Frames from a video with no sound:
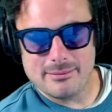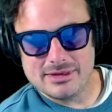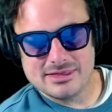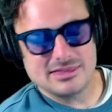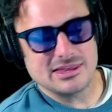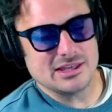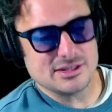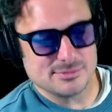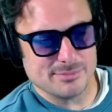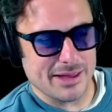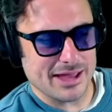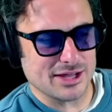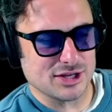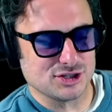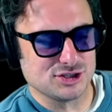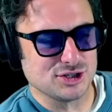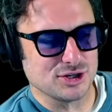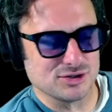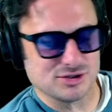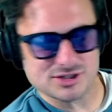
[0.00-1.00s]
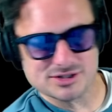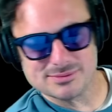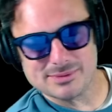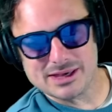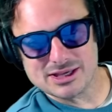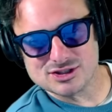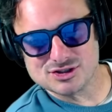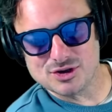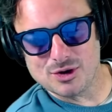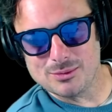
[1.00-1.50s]
I mean, these mega churches
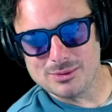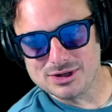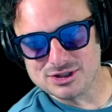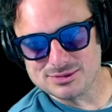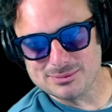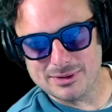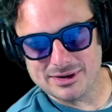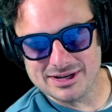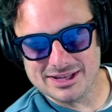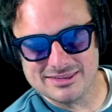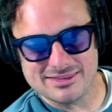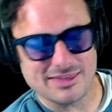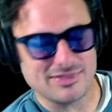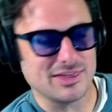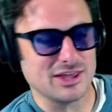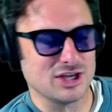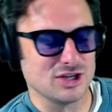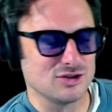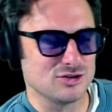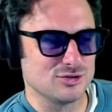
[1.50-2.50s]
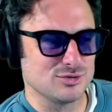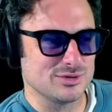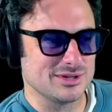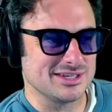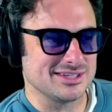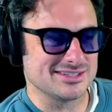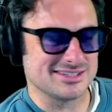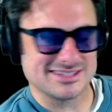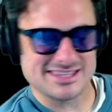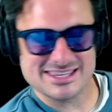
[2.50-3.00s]
make so much money that they could do
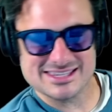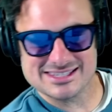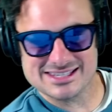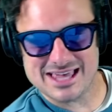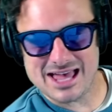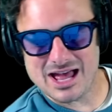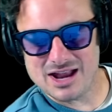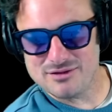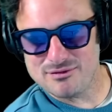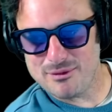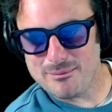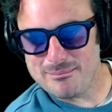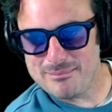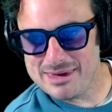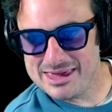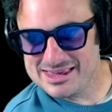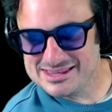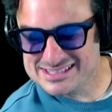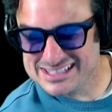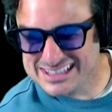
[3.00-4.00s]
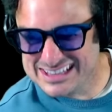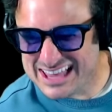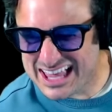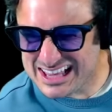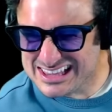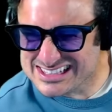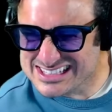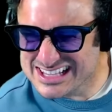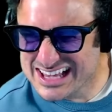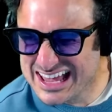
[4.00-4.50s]
these, this kind of amazing,
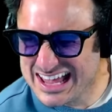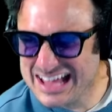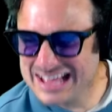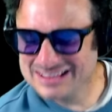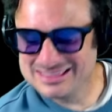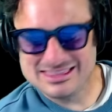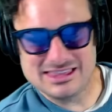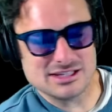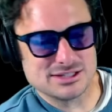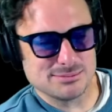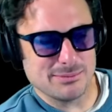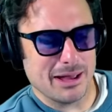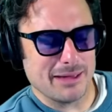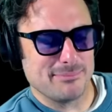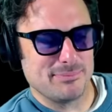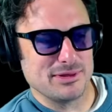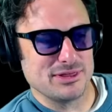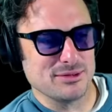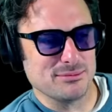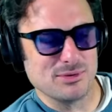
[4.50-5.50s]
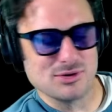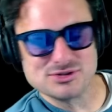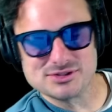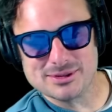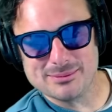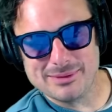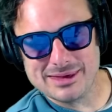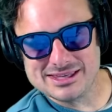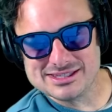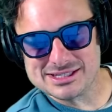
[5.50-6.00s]
this might be the
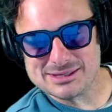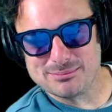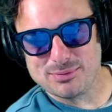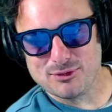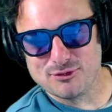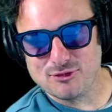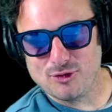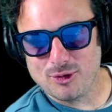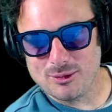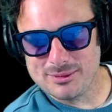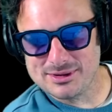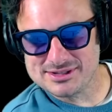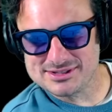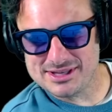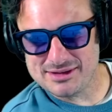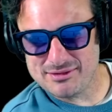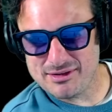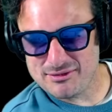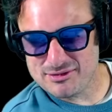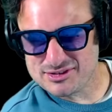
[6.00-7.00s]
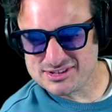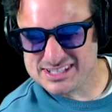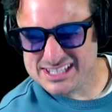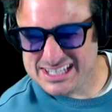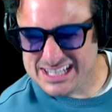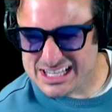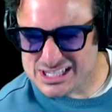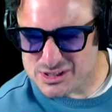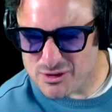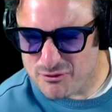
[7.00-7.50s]
most amazing performance I've ever
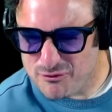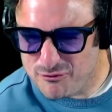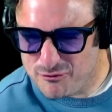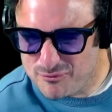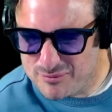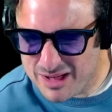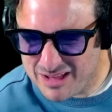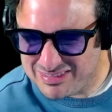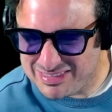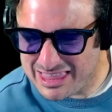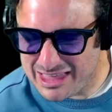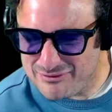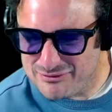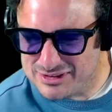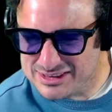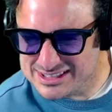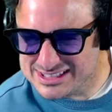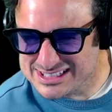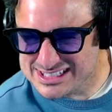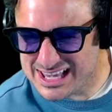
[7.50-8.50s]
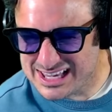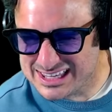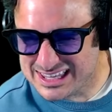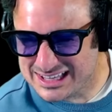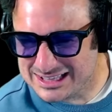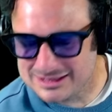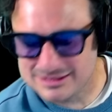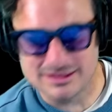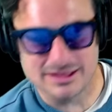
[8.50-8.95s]
seen. It's a 11-second